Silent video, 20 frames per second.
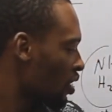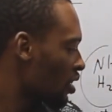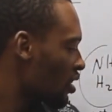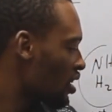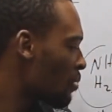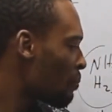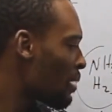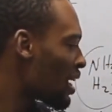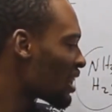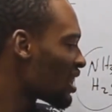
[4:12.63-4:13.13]

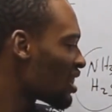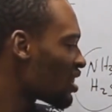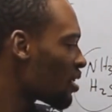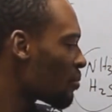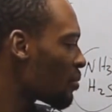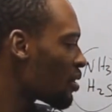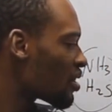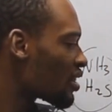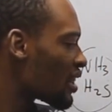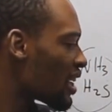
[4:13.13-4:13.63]
The
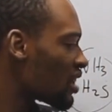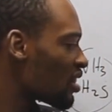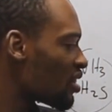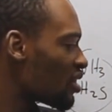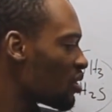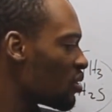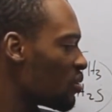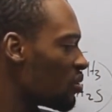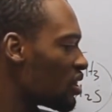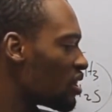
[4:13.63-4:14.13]
magnesium oxide
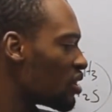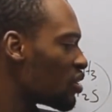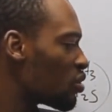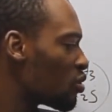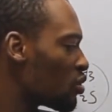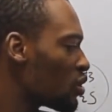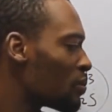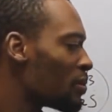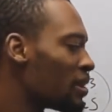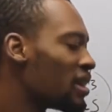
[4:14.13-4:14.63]
is used in
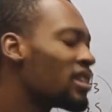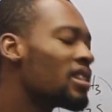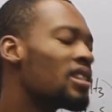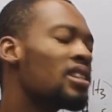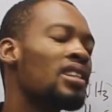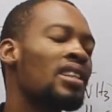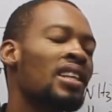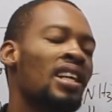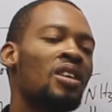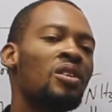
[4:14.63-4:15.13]

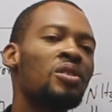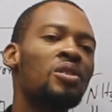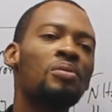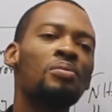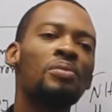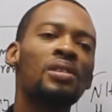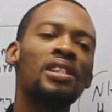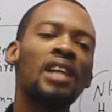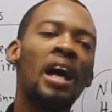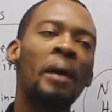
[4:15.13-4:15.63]
toothpaste. It can
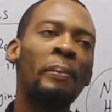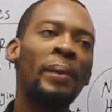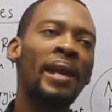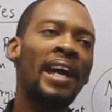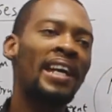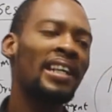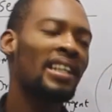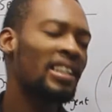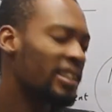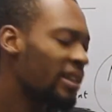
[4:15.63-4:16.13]
also be
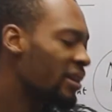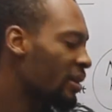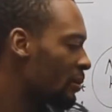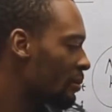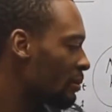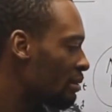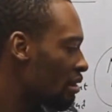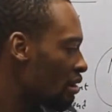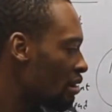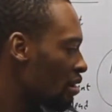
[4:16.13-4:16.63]
applied in a
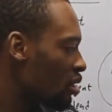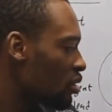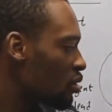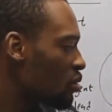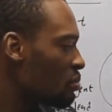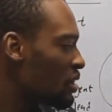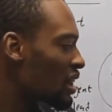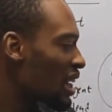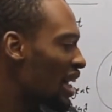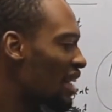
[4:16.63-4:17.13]

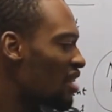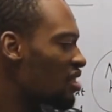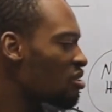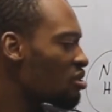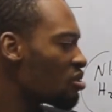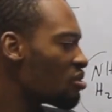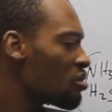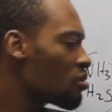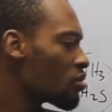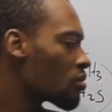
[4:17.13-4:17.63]
to make
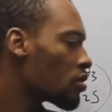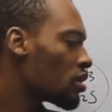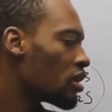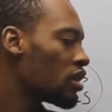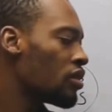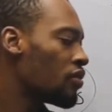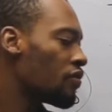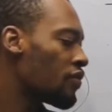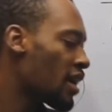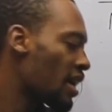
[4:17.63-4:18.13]
Andrew
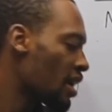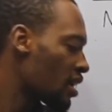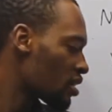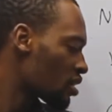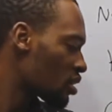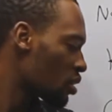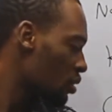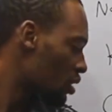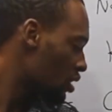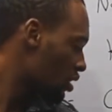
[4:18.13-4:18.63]
liver
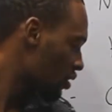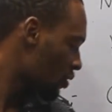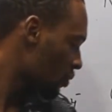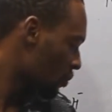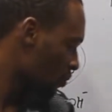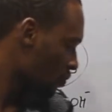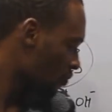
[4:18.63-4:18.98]
salt.